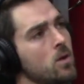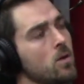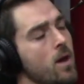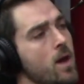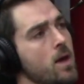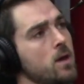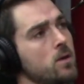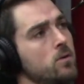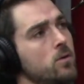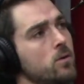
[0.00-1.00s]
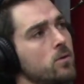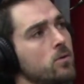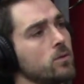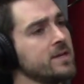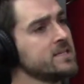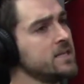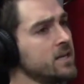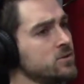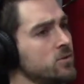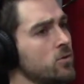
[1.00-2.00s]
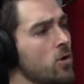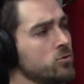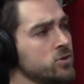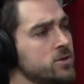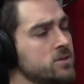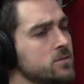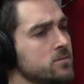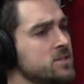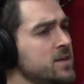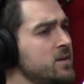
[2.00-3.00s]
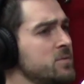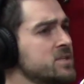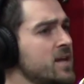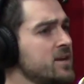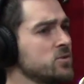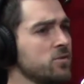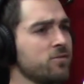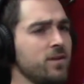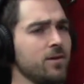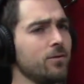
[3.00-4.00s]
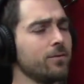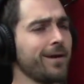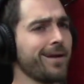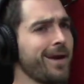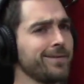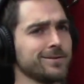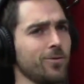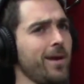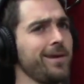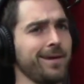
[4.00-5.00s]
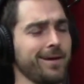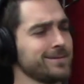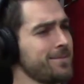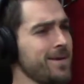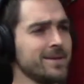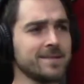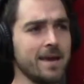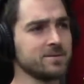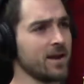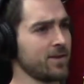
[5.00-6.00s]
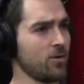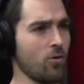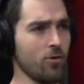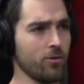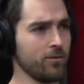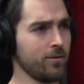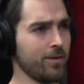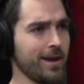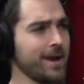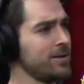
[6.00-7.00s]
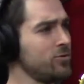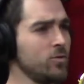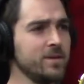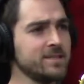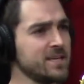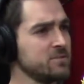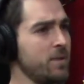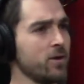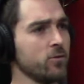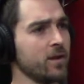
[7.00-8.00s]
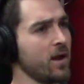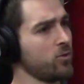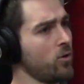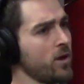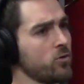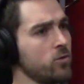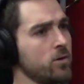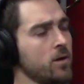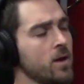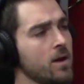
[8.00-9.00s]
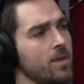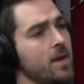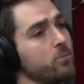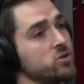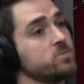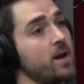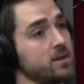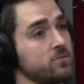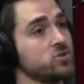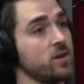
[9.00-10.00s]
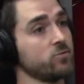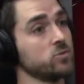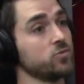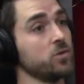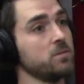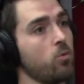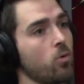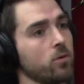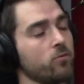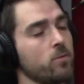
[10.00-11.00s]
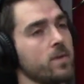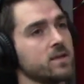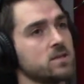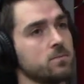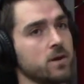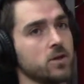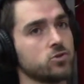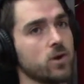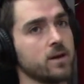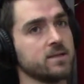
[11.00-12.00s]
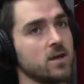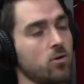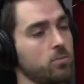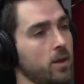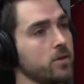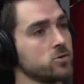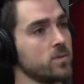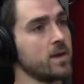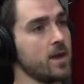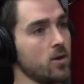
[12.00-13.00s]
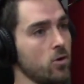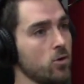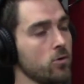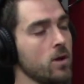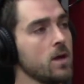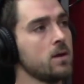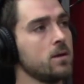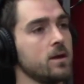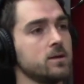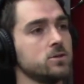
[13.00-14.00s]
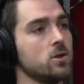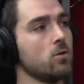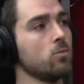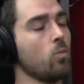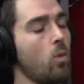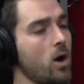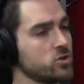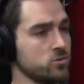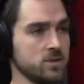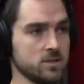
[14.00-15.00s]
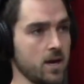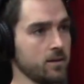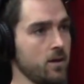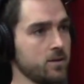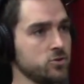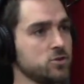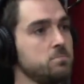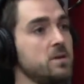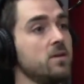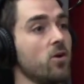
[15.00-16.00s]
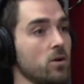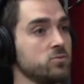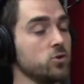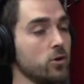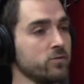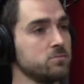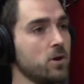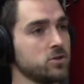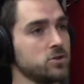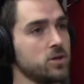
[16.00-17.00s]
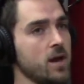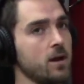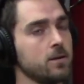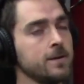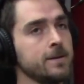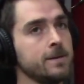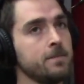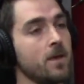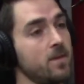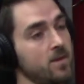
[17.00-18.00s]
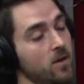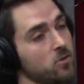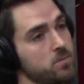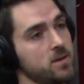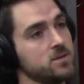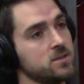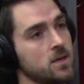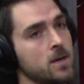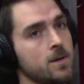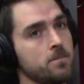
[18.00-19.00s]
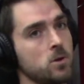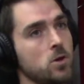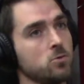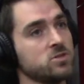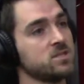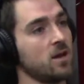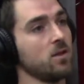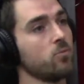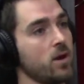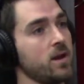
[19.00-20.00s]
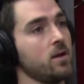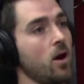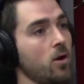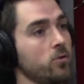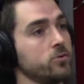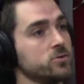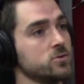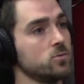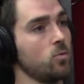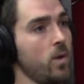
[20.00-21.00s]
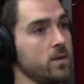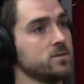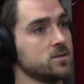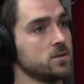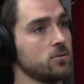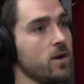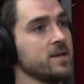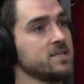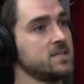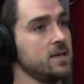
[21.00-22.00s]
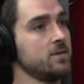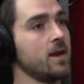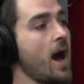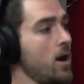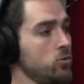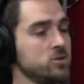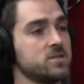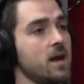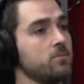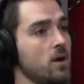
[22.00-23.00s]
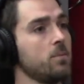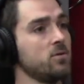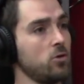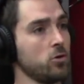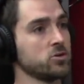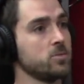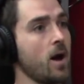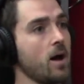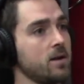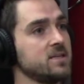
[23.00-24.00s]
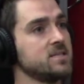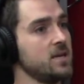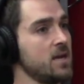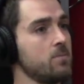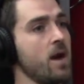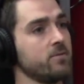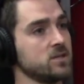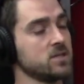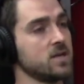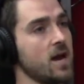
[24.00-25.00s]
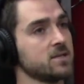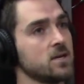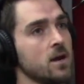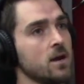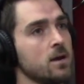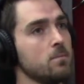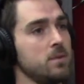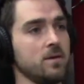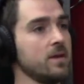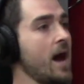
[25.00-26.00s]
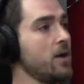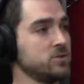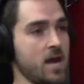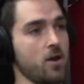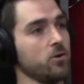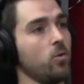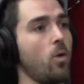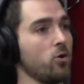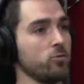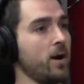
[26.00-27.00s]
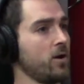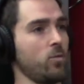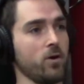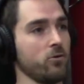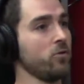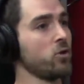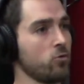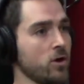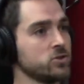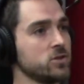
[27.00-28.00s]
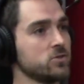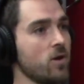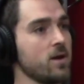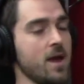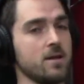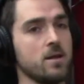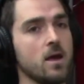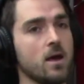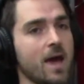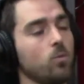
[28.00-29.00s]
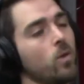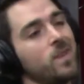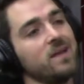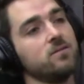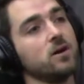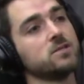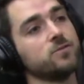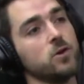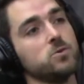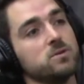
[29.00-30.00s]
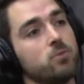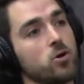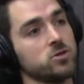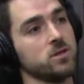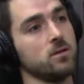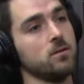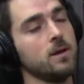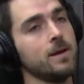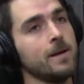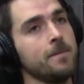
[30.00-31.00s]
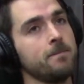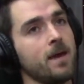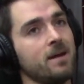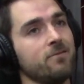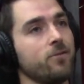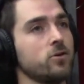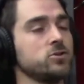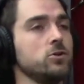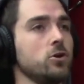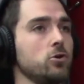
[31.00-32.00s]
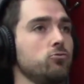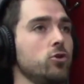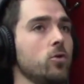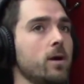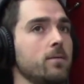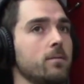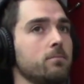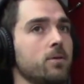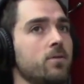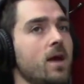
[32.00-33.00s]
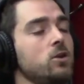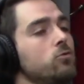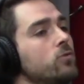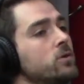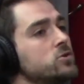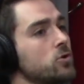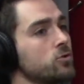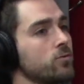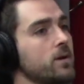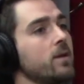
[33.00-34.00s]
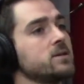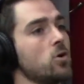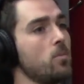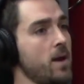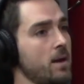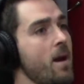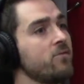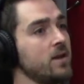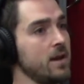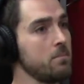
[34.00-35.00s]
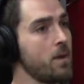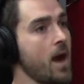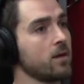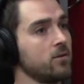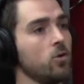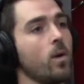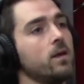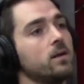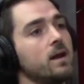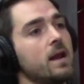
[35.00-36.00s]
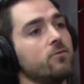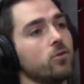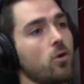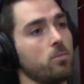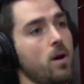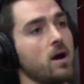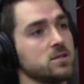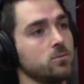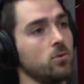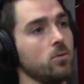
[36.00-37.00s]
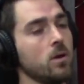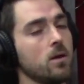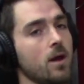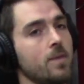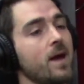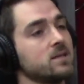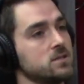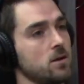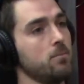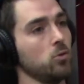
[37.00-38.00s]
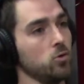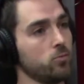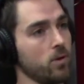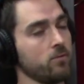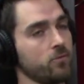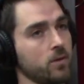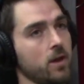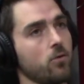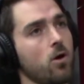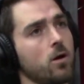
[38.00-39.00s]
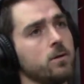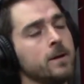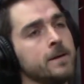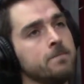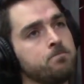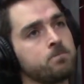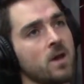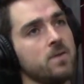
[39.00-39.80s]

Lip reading: and listening to the coaches, seeing the mistakes on the field, and I had this awakening. I was like, man, this game's not that hard. Like, I can do these things better than I thought I could. And that perspective shift was really important for me. That's something I try to tell players when they get hurt is, watch from the sidelines. Just be there. Observe as much as you can. And then the other piece, celebrating others' wins, right? And seeing the guy who stepped up into your spot and seeing him have success, being the guy who's carrying a water bottle while you're on the crutches, right? And what that does for you as a person. And at first, you do it, but then you really start to realize, oh man, I'm having an impact in a way that I never thought possible. And that's a blueprint for later on. And the